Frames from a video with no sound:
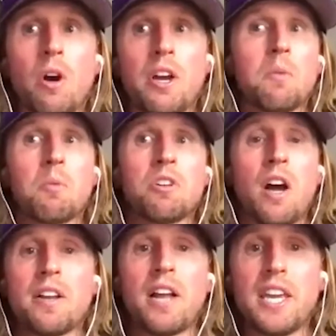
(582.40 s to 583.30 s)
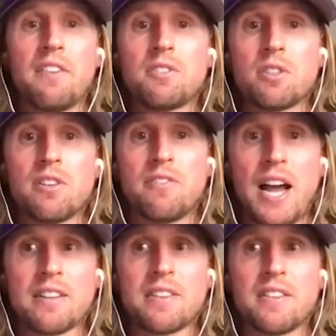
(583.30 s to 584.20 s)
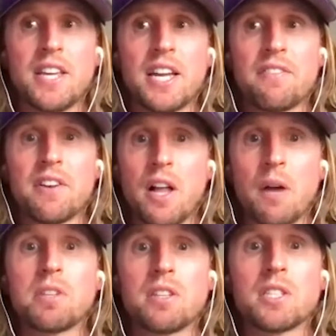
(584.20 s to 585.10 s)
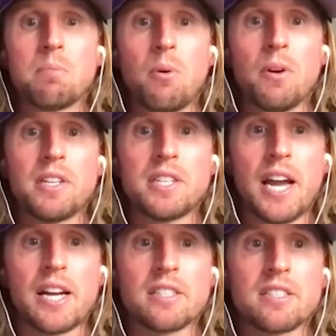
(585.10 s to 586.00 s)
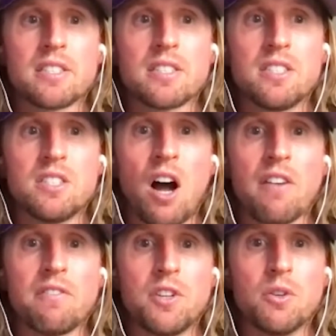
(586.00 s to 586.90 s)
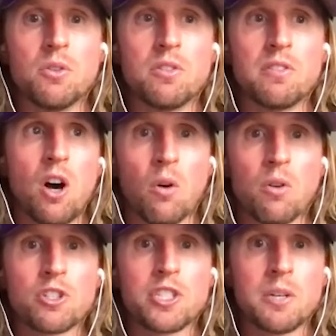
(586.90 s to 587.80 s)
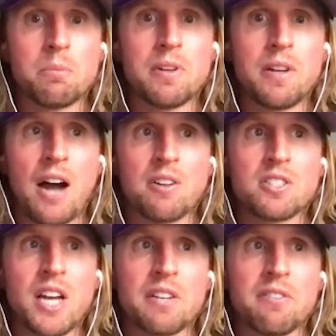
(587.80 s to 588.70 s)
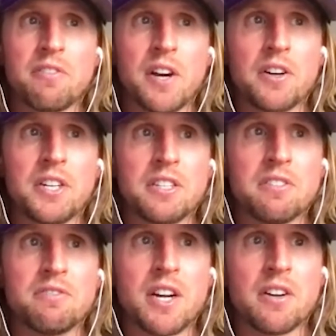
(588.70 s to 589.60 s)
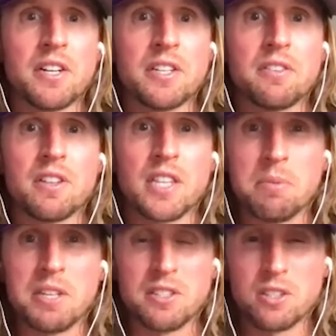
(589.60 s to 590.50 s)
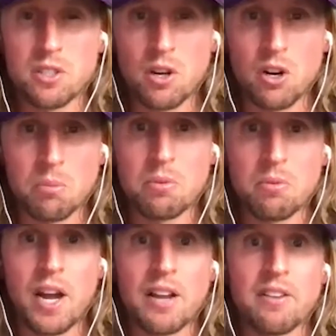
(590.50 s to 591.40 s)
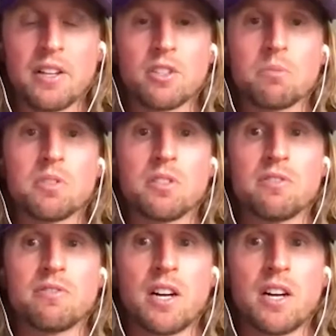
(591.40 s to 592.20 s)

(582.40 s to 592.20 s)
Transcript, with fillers: again, we're not naive to the fact that the NFL up to this point has not viewed ownership outside of a very, very limited scope, right? In terms of